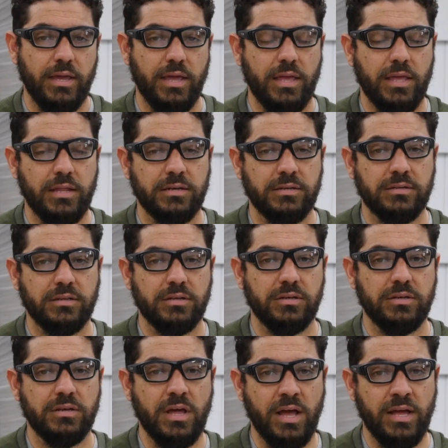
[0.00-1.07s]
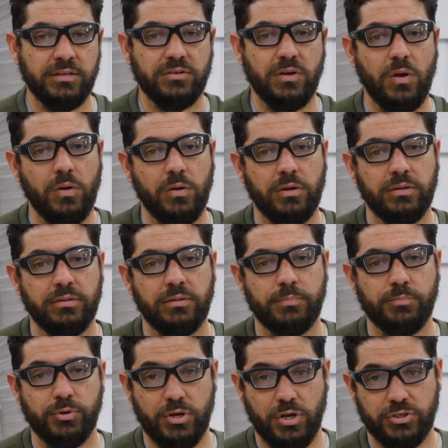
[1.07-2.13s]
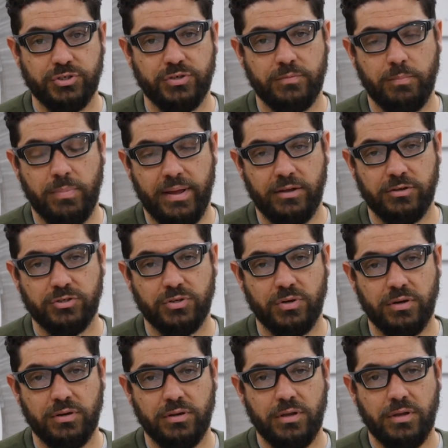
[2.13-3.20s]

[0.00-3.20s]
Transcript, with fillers: and not on the production of biochar.